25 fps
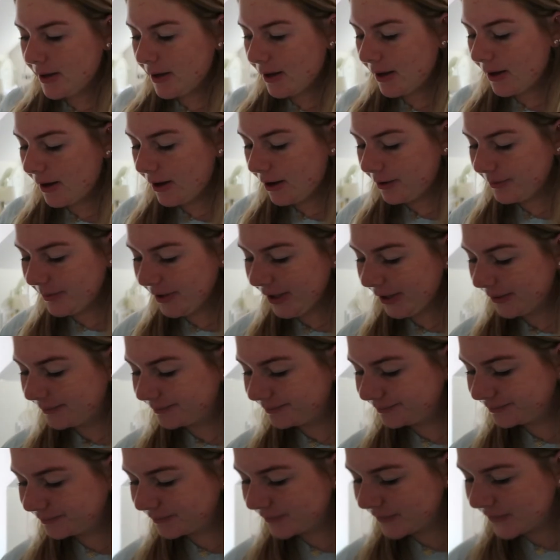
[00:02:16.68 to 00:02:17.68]
Um, yeah,
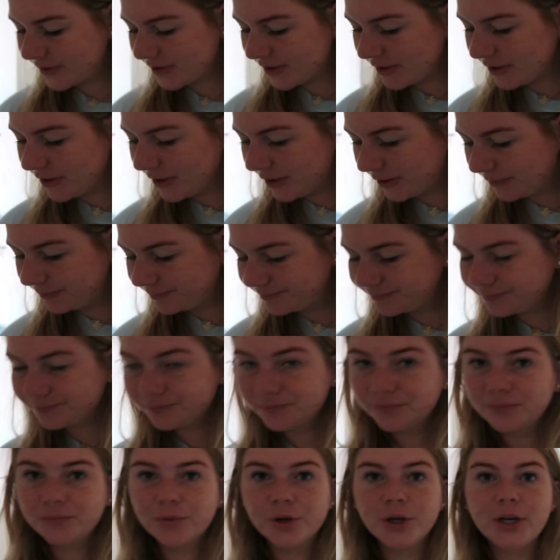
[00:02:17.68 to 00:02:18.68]
so you know,
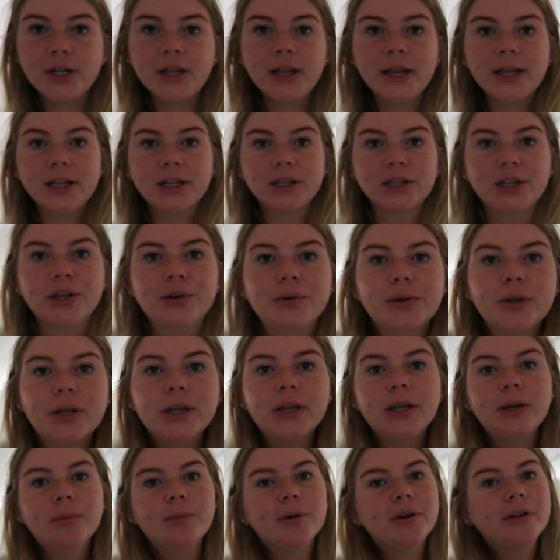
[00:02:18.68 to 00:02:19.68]
pretty like
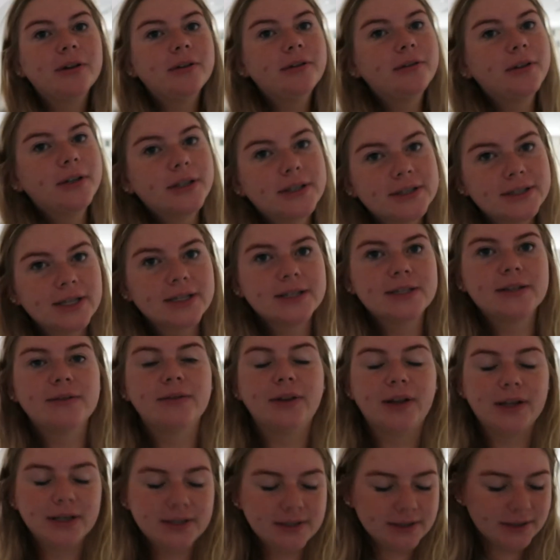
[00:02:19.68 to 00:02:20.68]
low-key but extensive
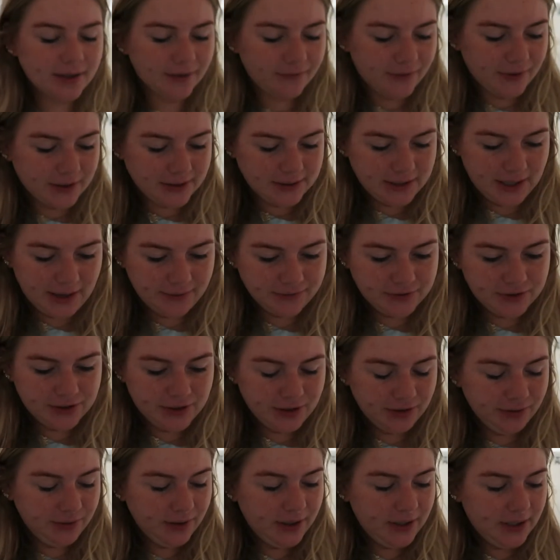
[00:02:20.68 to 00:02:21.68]
list of things I have to
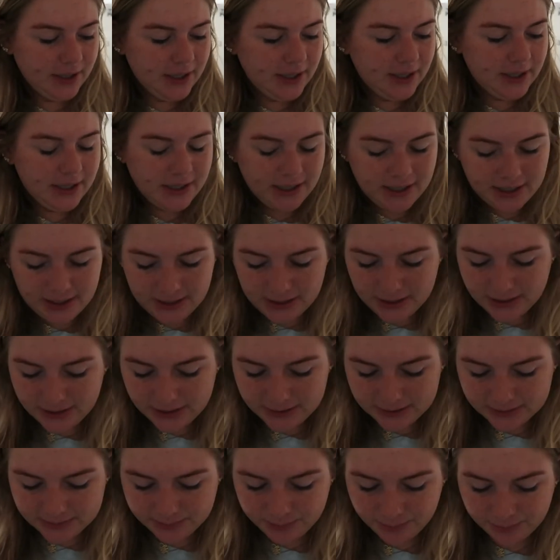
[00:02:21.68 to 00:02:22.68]
do. It
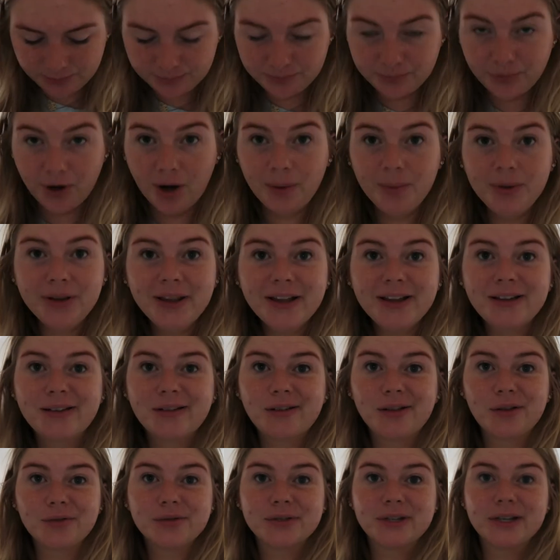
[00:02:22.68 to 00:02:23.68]
is probably like
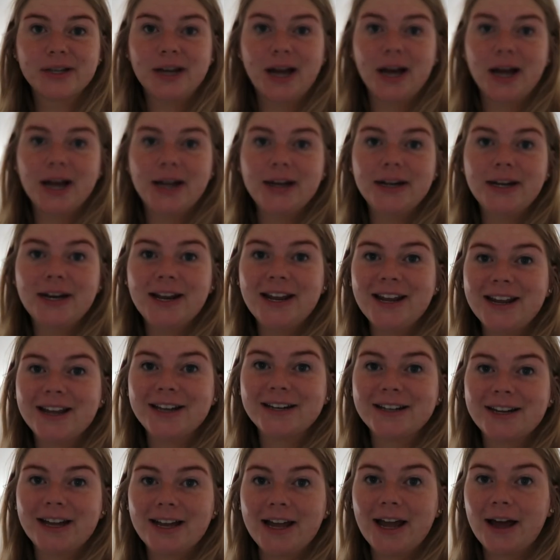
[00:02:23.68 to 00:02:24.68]
close to 9
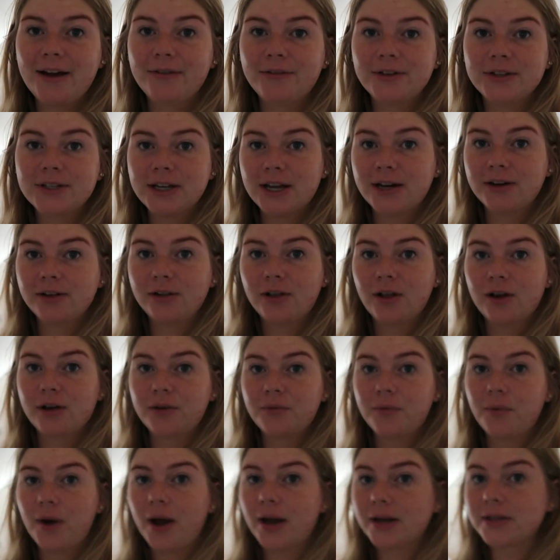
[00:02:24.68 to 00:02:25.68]
and I have a 10 o'clock
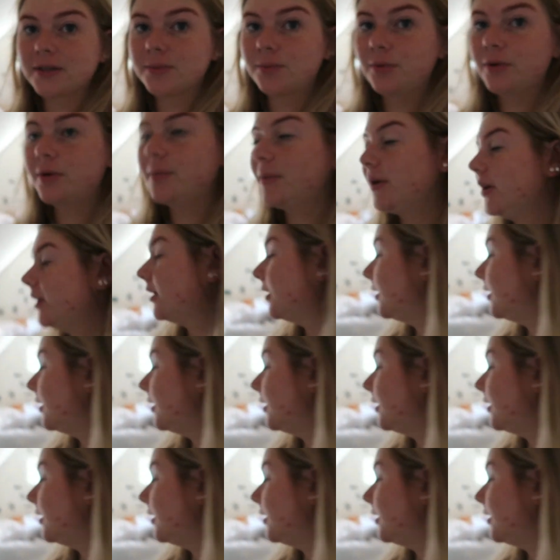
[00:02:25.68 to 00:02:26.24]
wax appointment.